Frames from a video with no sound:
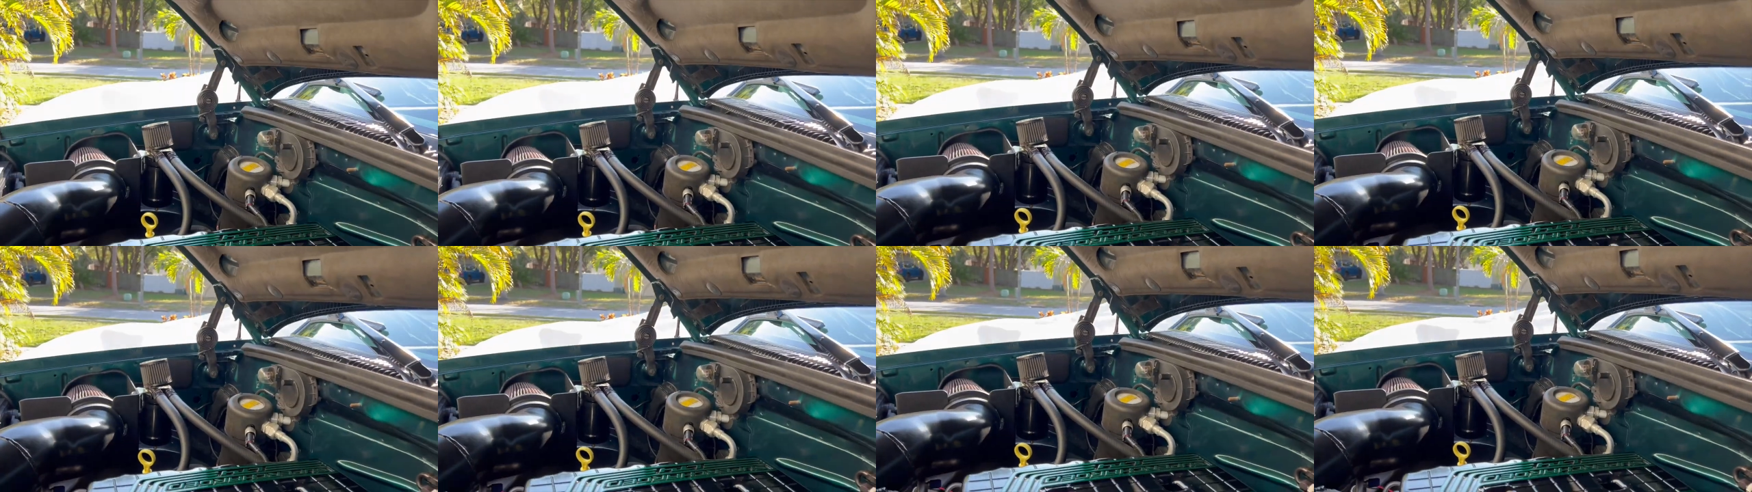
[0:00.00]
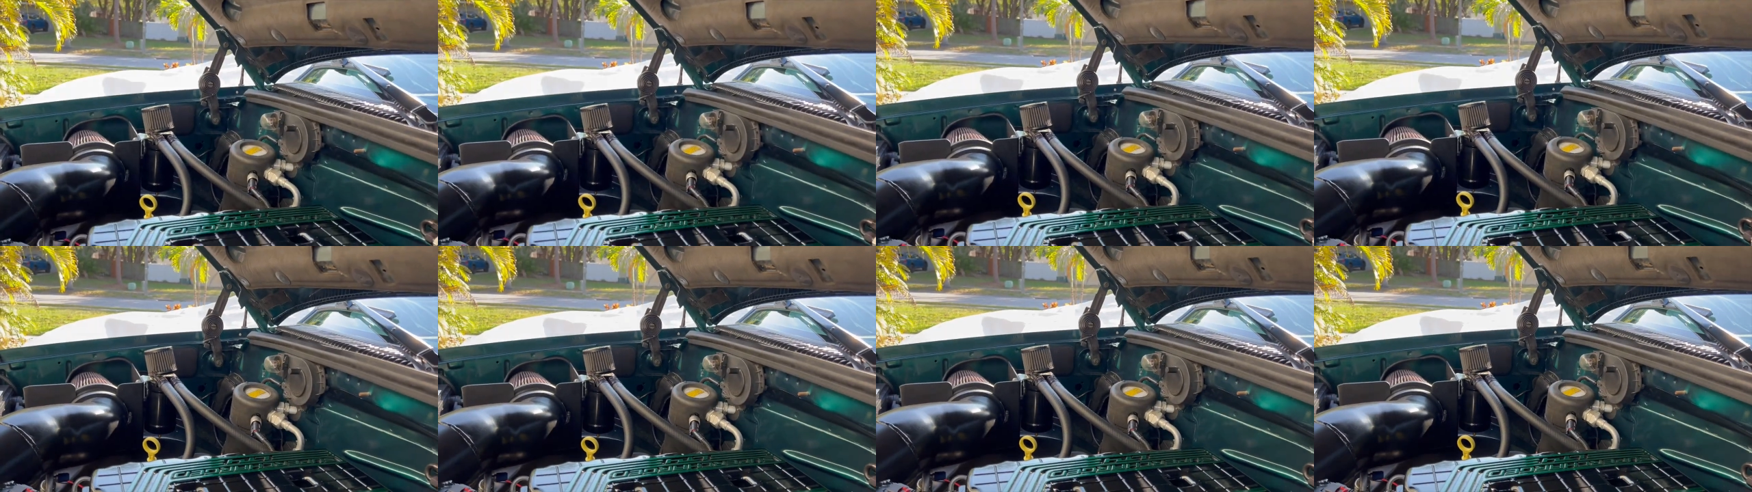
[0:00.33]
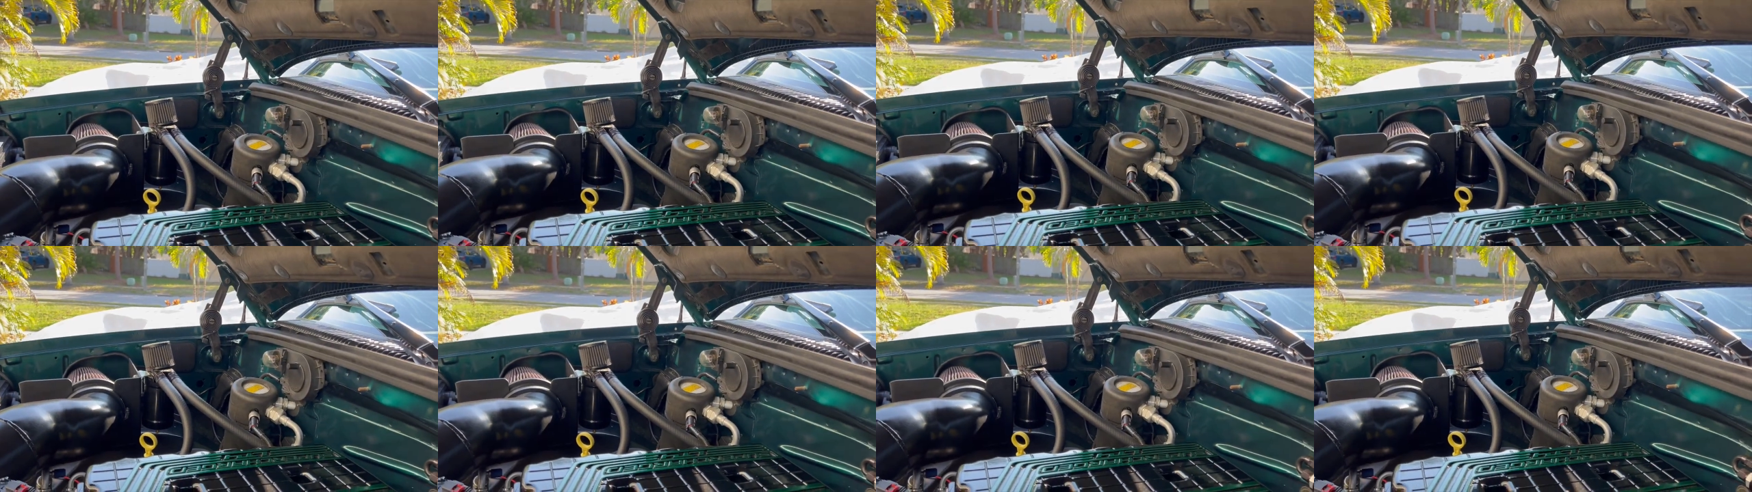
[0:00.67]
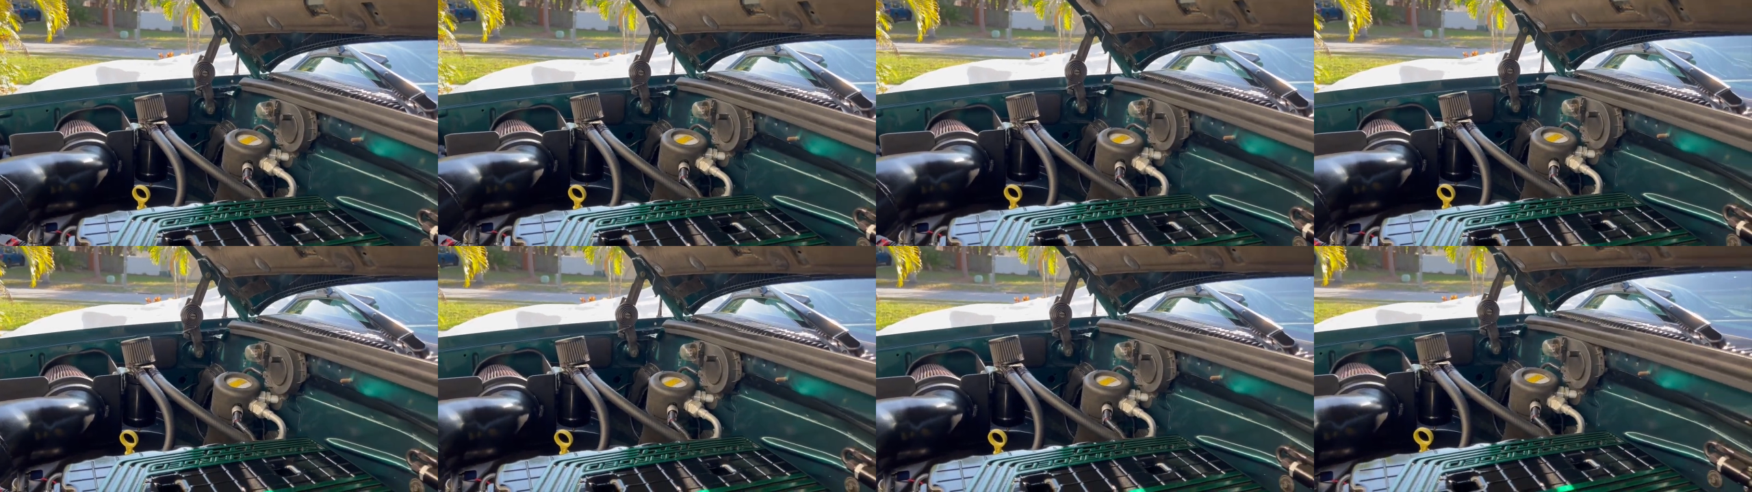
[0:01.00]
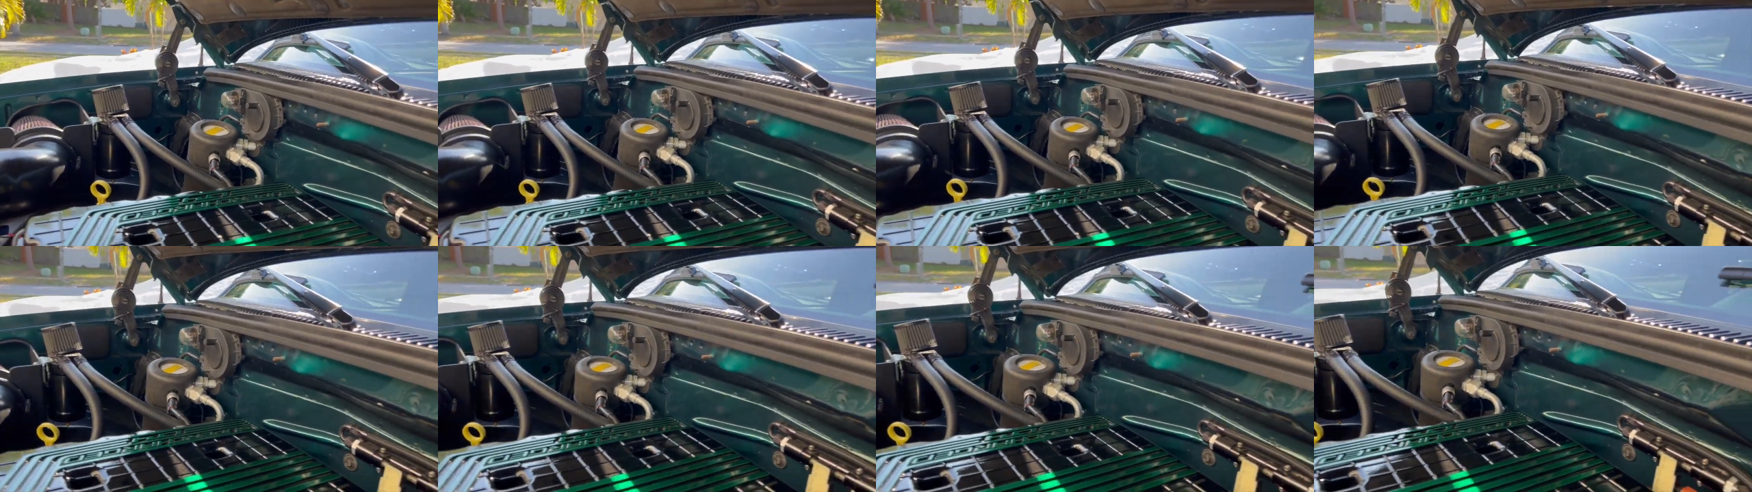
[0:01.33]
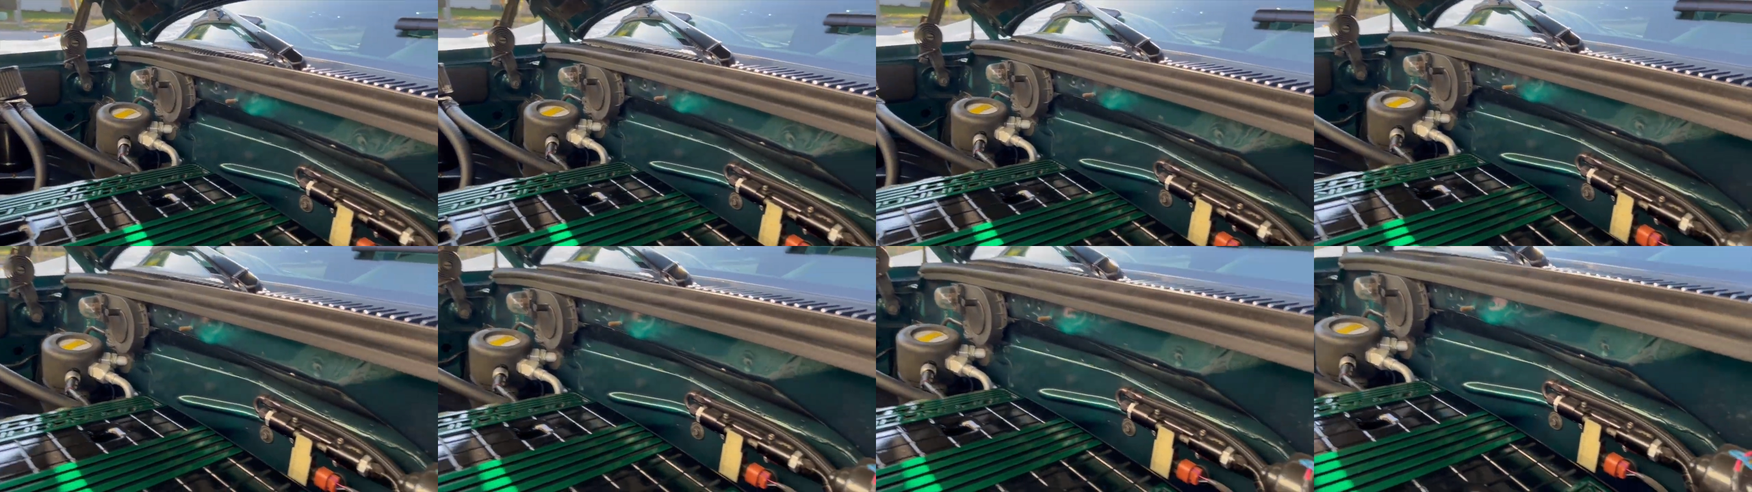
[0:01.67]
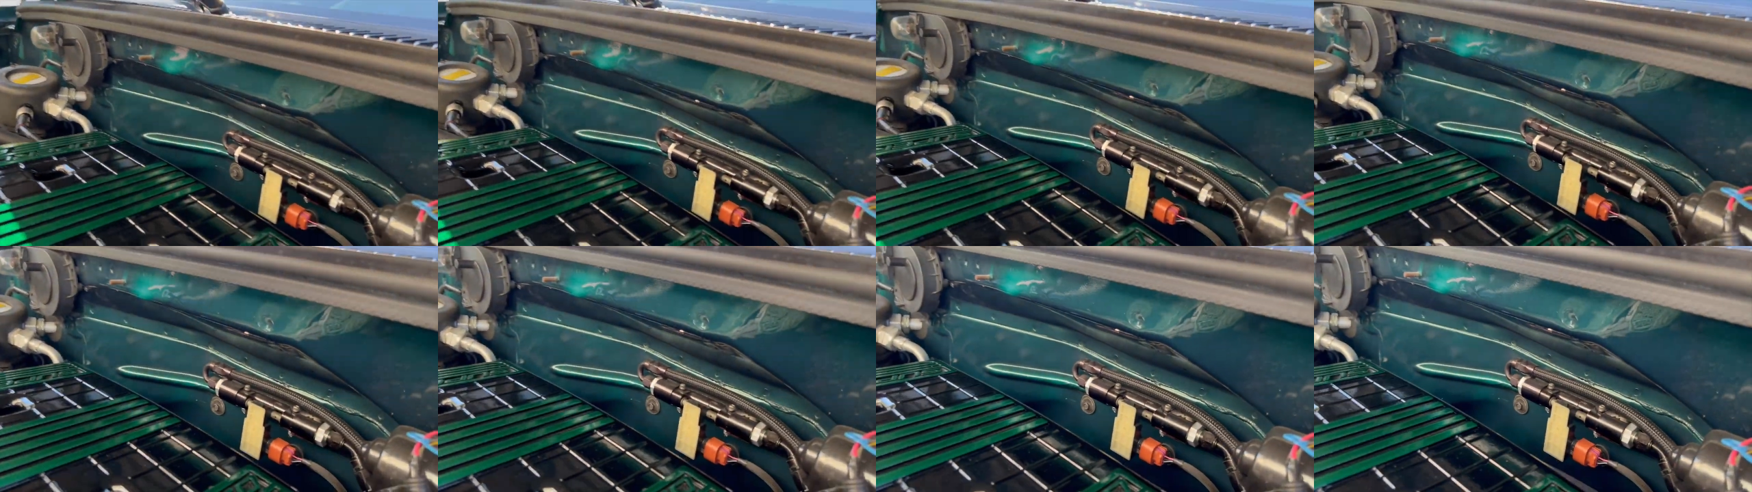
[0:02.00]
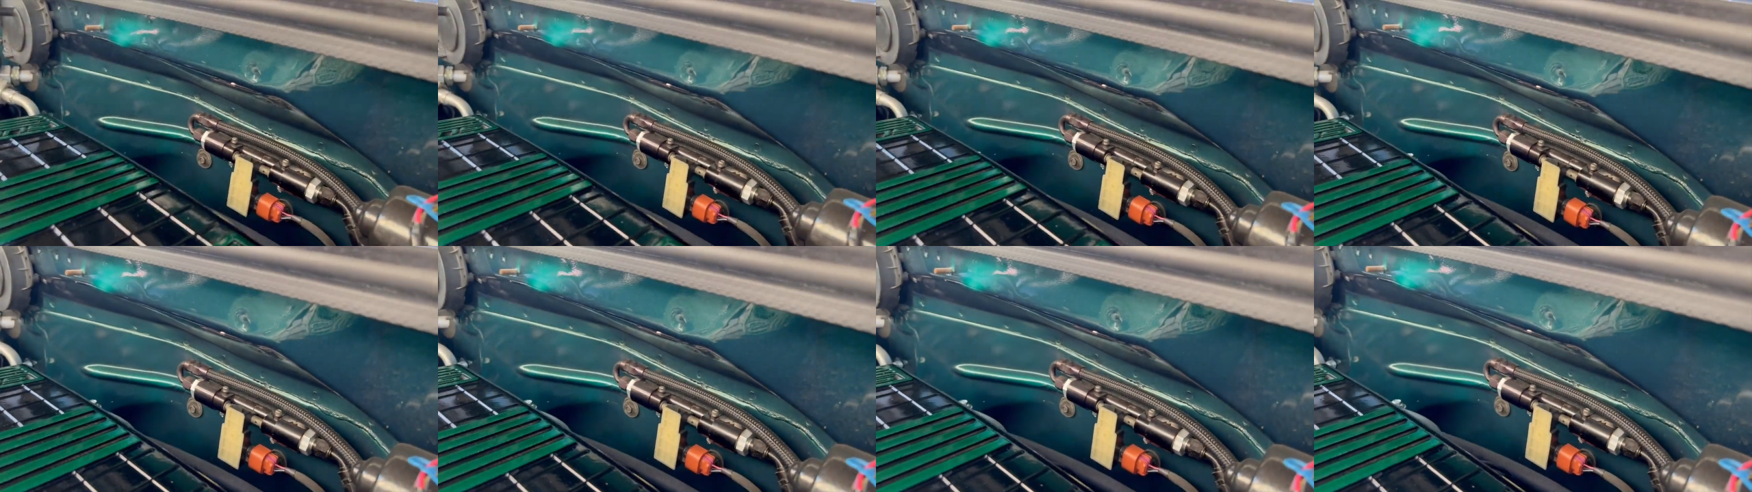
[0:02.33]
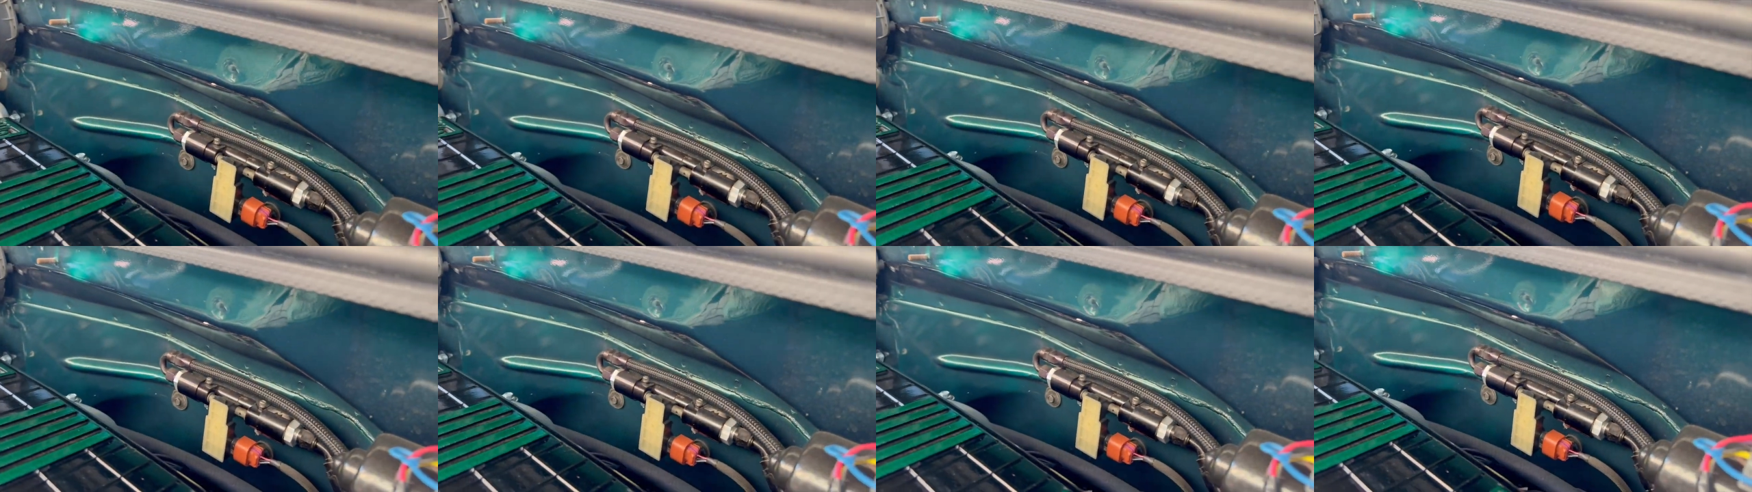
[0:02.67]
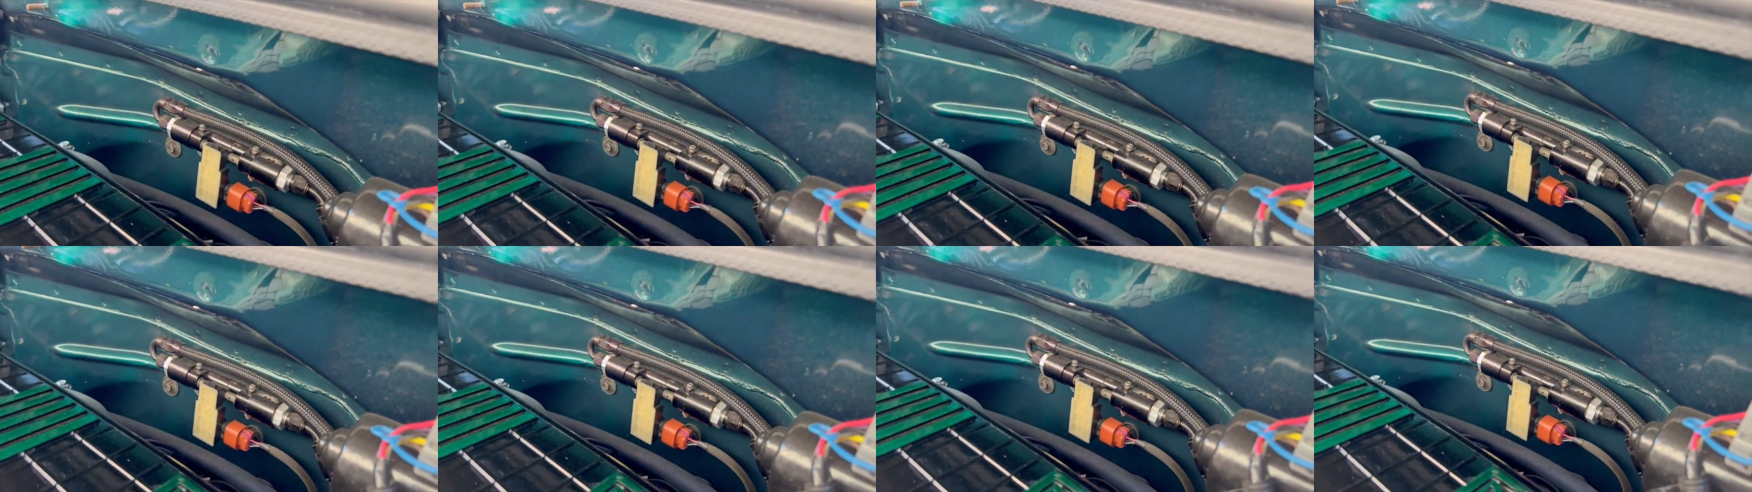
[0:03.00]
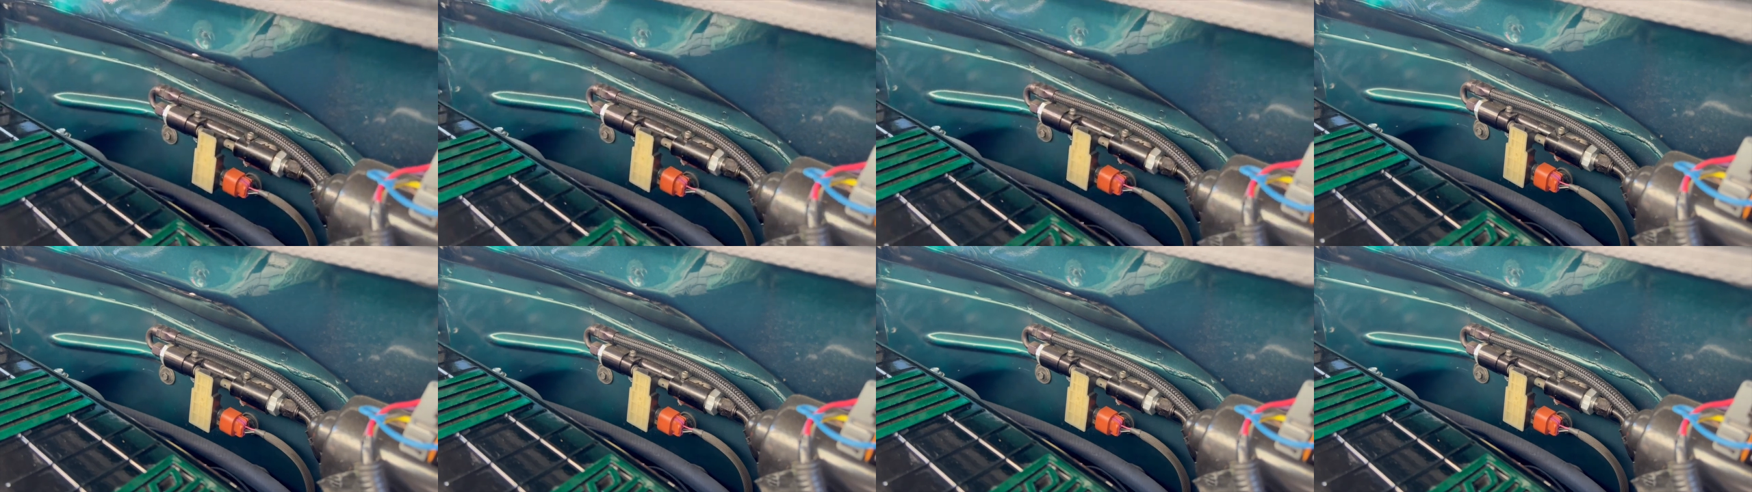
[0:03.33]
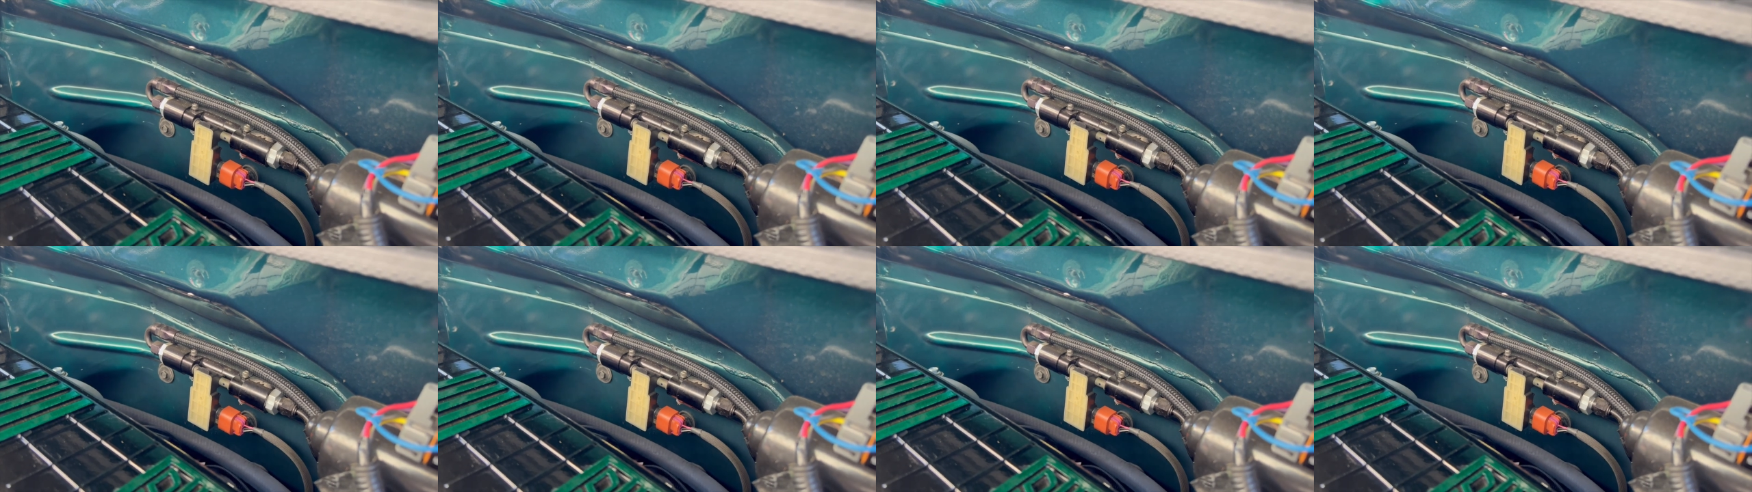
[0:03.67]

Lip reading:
(no speaker visible)